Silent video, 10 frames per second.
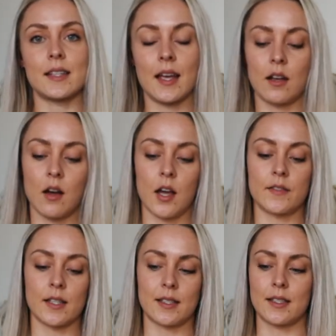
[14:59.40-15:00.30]
steak
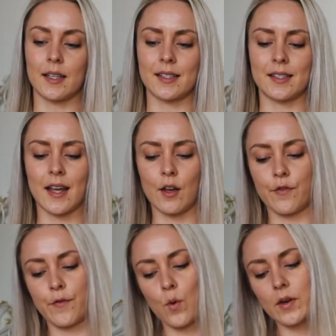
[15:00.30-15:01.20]
knives and 6 steak
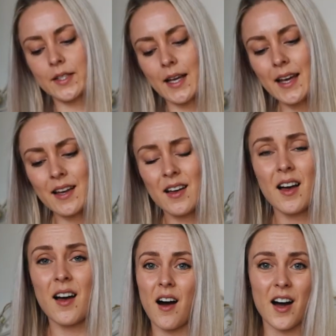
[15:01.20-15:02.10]
forks in it.
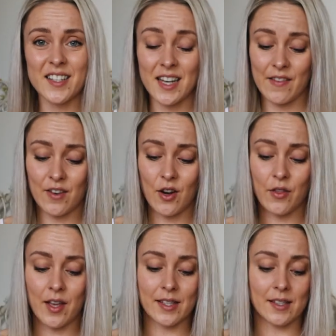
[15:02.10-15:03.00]
I didn't even
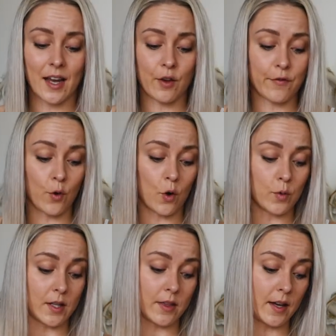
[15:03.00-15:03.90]
know that a steak
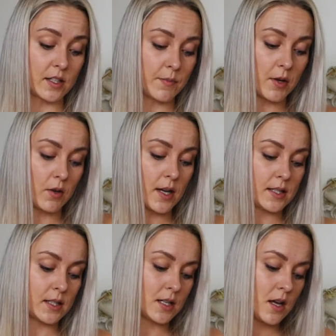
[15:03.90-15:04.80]
fork was a thing, to be
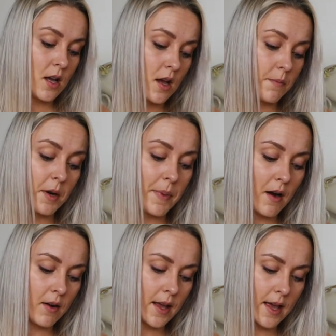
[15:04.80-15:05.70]
honest, but
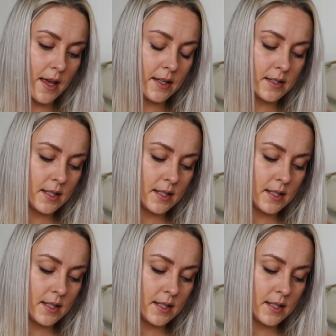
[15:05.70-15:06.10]
apparently it is.